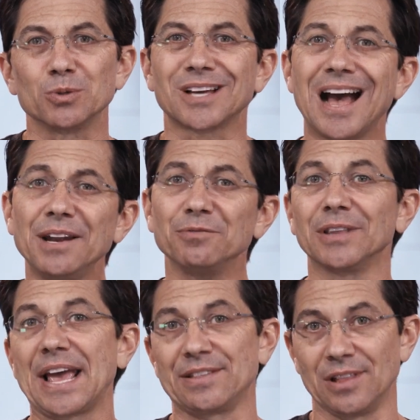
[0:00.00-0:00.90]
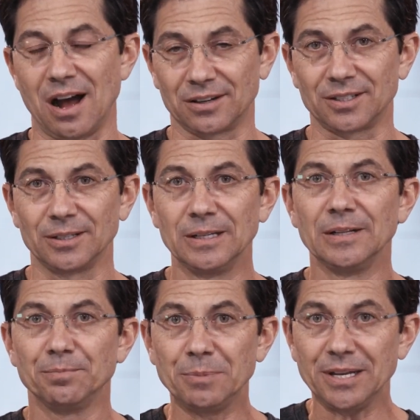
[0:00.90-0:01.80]
kind of landlocked,
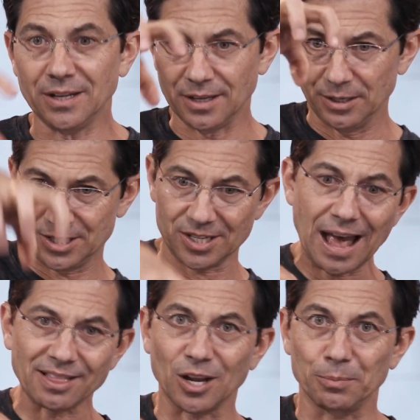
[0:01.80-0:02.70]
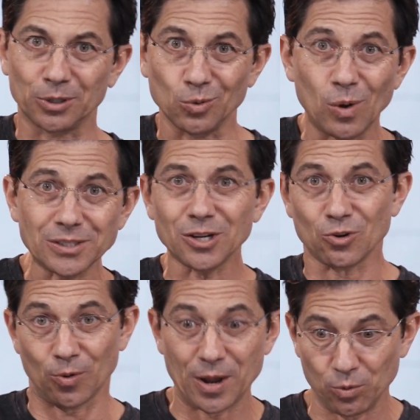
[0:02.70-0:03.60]
meaning it sat there, but there wasn't
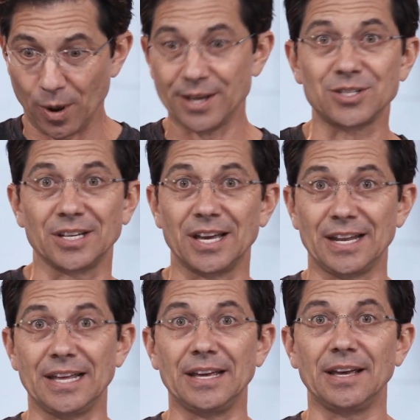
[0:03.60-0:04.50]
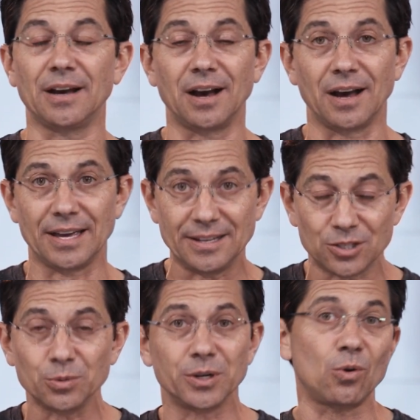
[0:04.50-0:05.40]
great ways to get
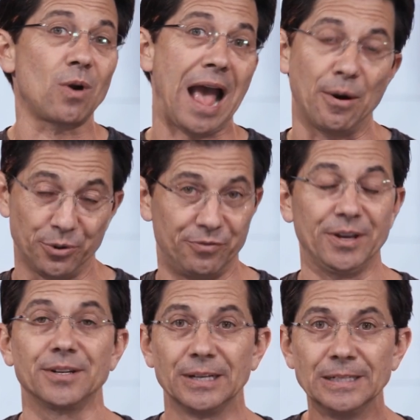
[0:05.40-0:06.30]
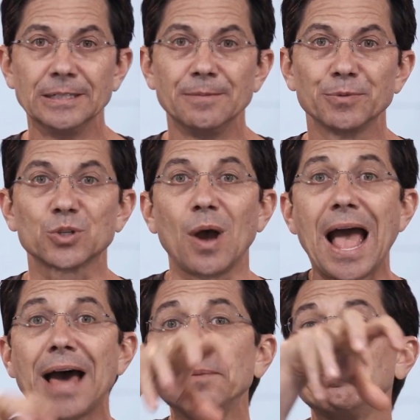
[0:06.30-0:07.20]
into it or out of it. So I
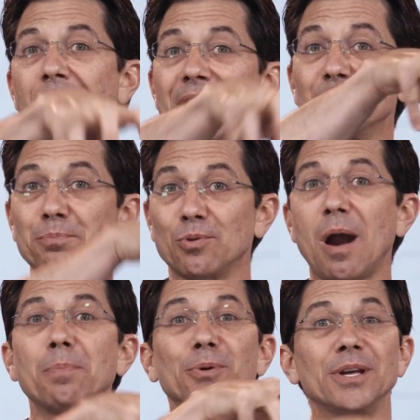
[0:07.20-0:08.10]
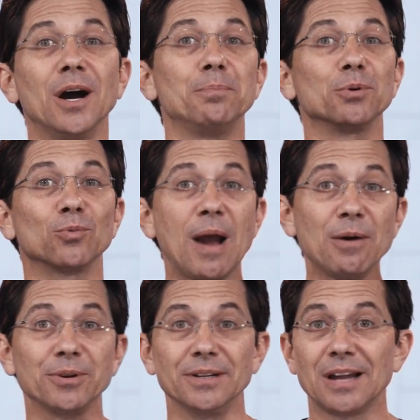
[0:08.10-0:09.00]
had to buy the property up
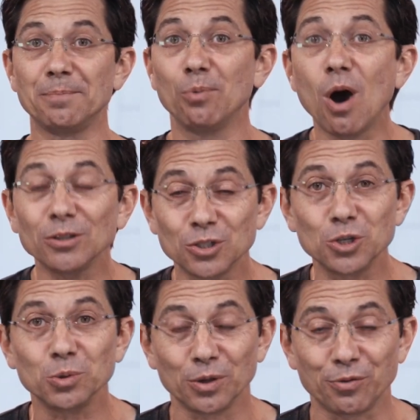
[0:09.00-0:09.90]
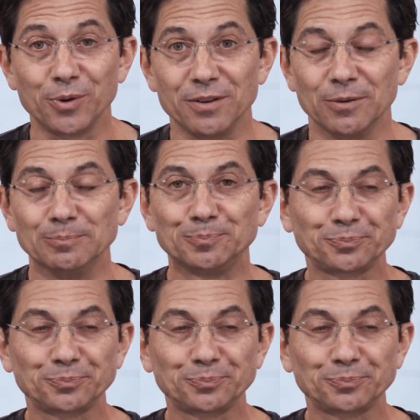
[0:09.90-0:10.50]
around it. And I bought 2 or 3 of them.